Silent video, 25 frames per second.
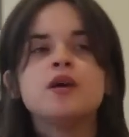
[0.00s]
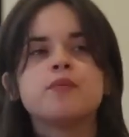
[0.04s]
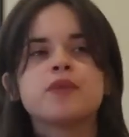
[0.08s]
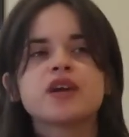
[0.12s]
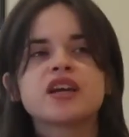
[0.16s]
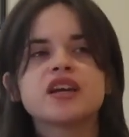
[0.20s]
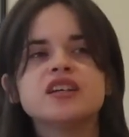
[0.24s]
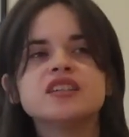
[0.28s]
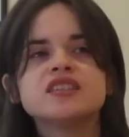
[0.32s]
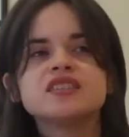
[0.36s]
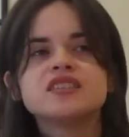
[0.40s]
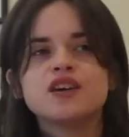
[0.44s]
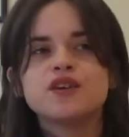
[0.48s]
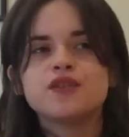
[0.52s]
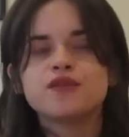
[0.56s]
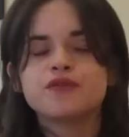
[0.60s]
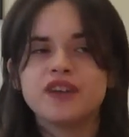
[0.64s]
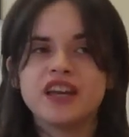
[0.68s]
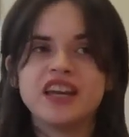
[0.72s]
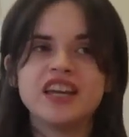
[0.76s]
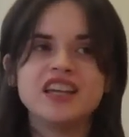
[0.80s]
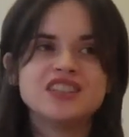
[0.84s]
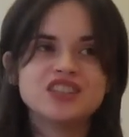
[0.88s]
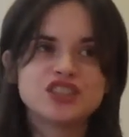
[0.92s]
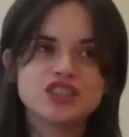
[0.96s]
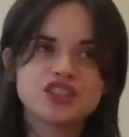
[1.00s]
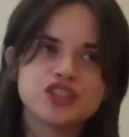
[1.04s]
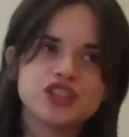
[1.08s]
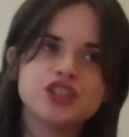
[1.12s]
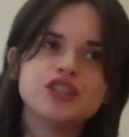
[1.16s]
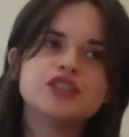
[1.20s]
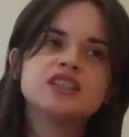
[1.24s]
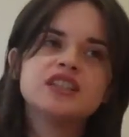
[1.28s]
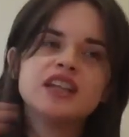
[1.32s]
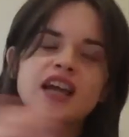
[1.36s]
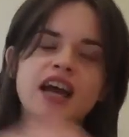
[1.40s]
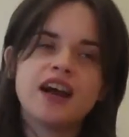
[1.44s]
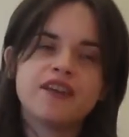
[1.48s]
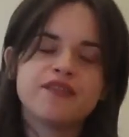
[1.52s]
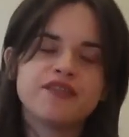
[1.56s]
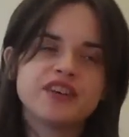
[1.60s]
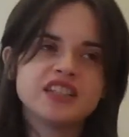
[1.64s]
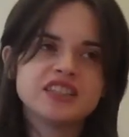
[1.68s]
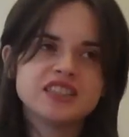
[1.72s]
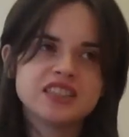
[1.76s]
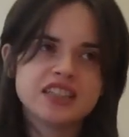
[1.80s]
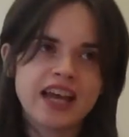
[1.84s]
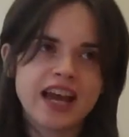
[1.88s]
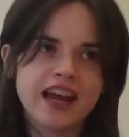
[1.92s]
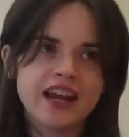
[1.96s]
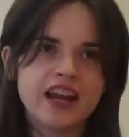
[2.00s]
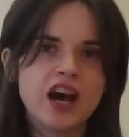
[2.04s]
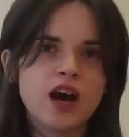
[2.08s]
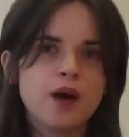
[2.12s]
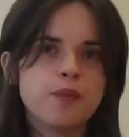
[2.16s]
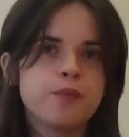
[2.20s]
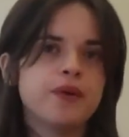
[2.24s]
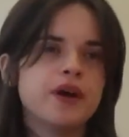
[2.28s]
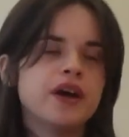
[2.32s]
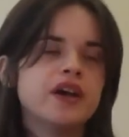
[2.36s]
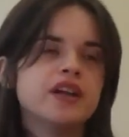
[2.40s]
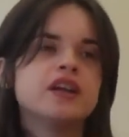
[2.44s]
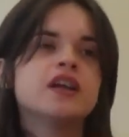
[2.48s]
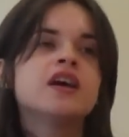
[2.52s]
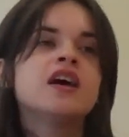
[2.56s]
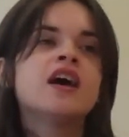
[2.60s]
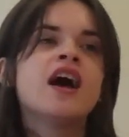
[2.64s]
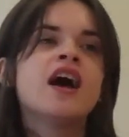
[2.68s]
because of each student having to get up